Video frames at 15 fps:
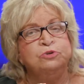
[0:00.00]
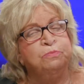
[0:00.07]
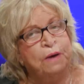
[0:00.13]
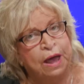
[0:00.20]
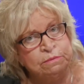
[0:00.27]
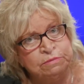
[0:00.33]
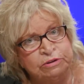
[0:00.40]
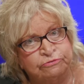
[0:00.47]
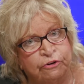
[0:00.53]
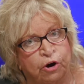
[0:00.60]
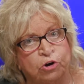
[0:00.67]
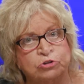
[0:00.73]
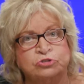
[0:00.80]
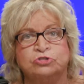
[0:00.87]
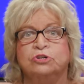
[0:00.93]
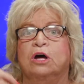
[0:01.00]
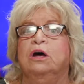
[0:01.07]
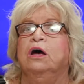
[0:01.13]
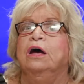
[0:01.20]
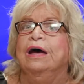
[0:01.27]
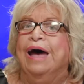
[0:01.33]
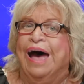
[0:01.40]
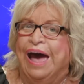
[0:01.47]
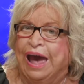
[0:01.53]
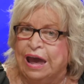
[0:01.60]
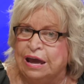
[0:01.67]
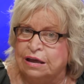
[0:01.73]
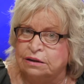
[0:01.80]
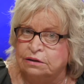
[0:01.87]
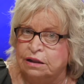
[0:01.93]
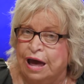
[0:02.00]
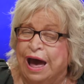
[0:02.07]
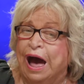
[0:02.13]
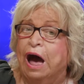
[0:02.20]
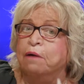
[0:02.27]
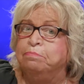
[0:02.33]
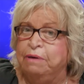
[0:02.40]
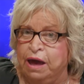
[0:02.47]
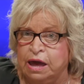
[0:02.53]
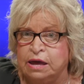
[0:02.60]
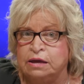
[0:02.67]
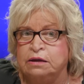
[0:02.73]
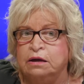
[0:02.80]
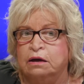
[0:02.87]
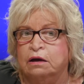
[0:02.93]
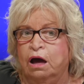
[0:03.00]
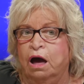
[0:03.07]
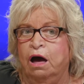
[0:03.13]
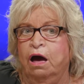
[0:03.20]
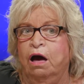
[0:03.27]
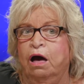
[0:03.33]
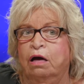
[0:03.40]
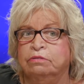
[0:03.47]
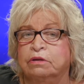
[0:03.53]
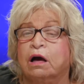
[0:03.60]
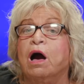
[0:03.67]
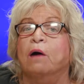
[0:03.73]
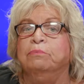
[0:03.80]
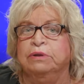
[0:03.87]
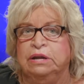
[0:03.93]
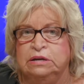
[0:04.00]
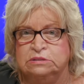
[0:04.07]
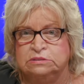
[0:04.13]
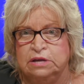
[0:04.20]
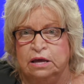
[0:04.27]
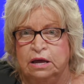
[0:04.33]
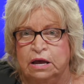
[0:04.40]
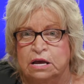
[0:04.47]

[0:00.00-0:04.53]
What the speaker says: You pay me first, and I pay the companies,